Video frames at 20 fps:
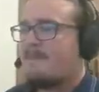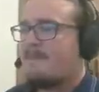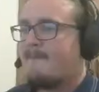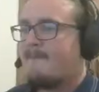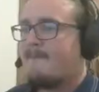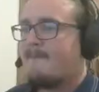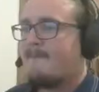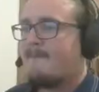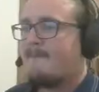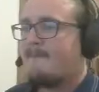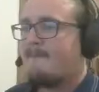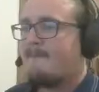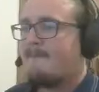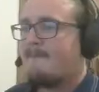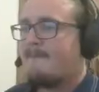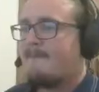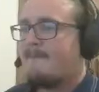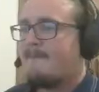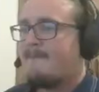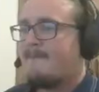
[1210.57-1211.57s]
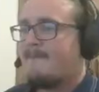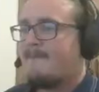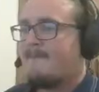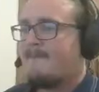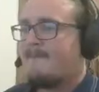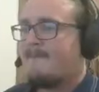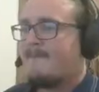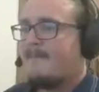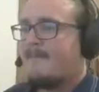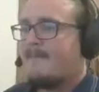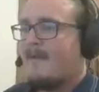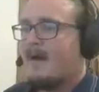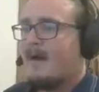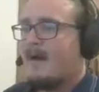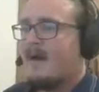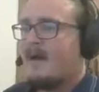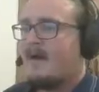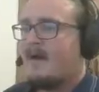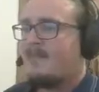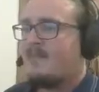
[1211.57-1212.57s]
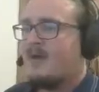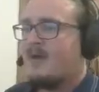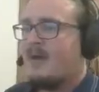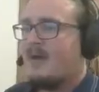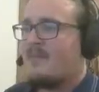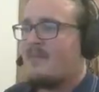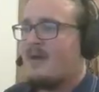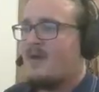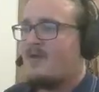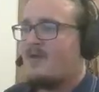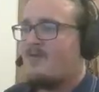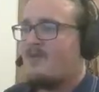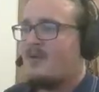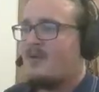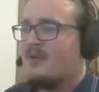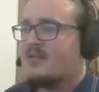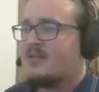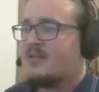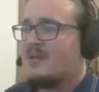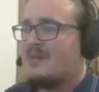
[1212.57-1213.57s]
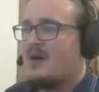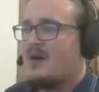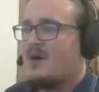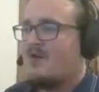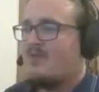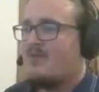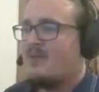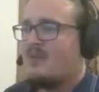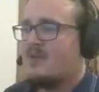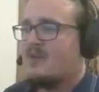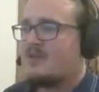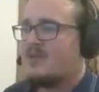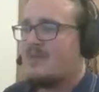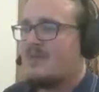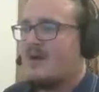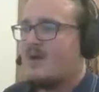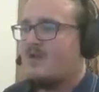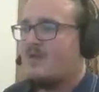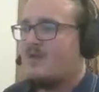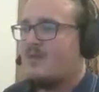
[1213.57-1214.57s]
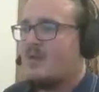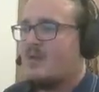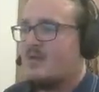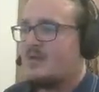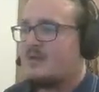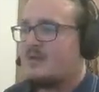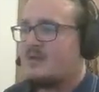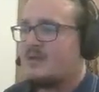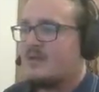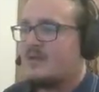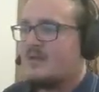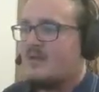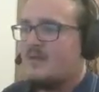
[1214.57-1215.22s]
going for the bike. I'm out of bullets. I'm out of bullets.